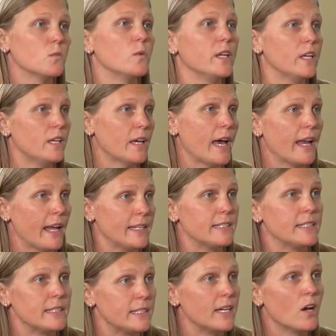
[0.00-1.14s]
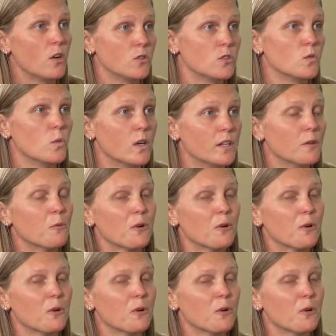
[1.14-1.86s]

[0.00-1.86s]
We at ACC host one.